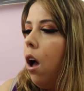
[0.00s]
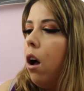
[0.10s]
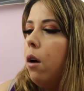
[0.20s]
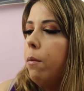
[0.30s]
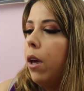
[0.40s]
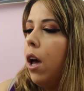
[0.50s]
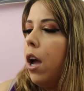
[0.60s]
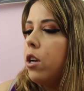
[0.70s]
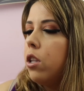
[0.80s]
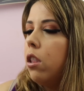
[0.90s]
Oh my
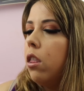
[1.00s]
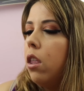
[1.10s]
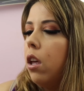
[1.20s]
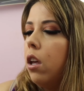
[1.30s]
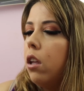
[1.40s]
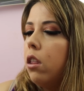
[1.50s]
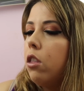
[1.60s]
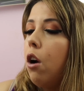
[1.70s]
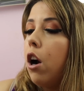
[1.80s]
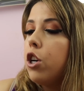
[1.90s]
gosh. There
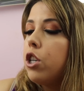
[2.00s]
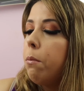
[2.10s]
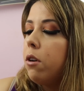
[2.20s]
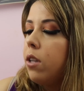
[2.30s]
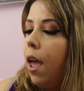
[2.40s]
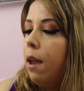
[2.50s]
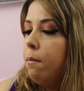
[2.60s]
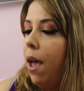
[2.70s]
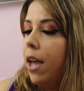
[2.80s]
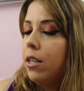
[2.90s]
are shimmers
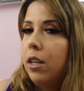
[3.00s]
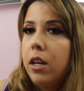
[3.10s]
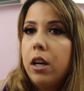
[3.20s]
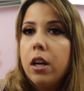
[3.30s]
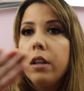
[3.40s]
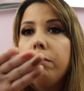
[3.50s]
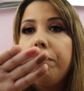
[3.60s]
and mattes in here.